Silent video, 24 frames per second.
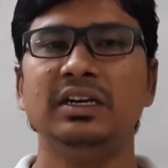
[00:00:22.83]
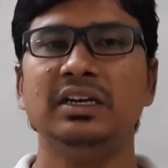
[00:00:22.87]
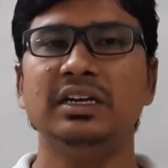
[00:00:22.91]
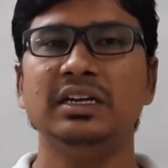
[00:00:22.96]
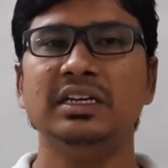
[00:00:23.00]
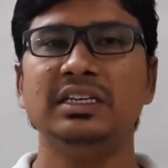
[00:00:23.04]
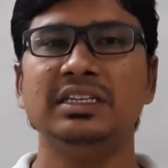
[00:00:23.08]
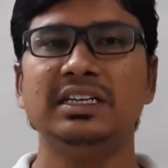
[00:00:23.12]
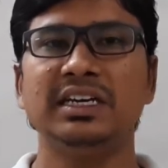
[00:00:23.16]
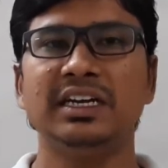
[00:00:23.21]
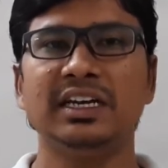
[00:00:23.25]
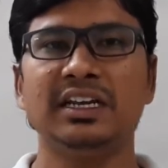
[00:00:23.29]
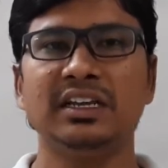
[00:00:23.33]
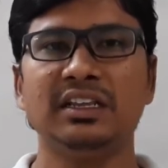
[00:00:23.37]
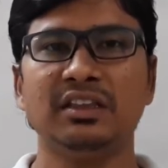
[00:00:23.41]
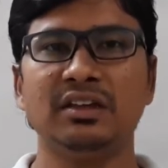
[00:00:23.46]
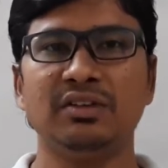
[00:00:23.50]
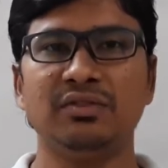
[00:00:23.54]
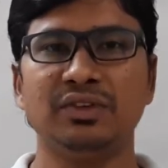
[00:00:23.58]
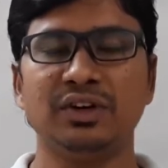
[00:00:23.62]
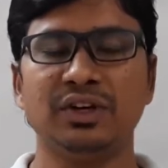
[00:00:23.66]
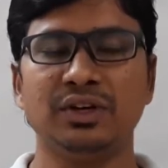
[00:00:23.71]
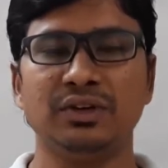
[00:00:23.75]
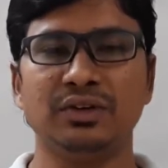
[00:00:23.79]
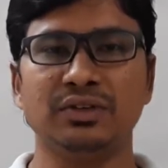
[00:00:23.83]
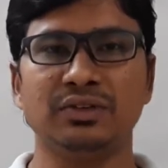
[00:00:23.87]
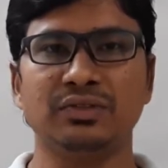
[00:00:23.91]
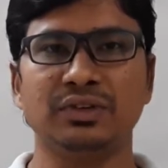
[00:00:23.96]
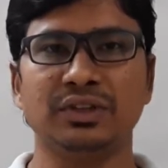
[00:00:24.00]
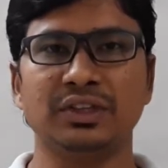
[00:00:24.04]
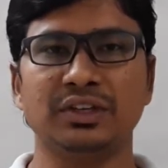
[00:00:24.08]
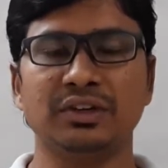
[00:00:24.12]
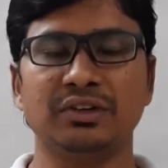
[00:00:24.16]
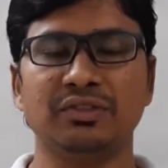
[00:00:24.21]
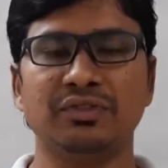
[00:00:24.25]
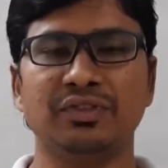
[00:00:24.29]
share the videos with
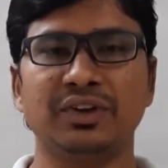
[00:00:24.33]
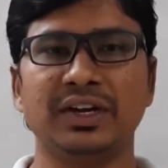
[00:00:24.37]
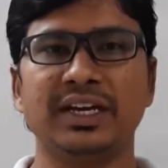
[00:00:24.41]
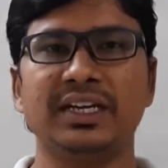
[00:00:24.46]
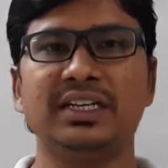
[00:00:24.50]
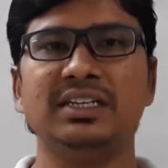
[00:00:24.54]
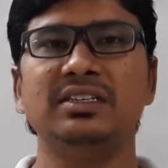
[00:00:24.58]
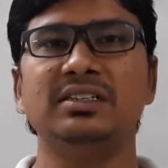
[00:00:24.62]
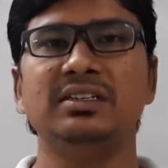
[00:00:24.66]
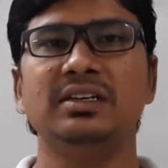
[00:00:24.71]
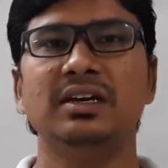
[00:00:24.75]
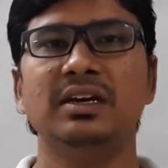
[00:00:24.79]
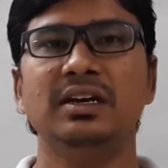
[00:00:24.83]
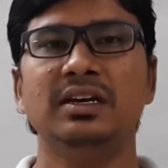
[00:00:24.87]
your friends,